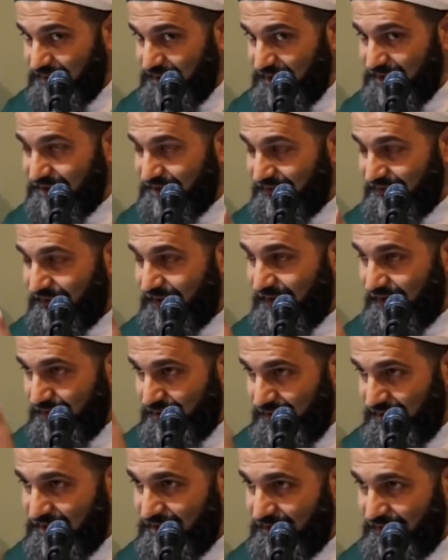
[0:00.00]
testified
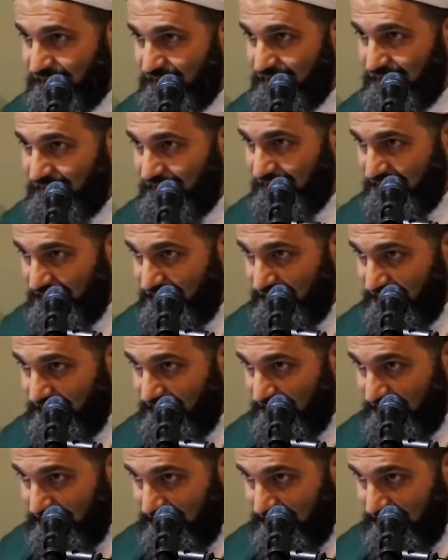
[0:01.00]
testified that he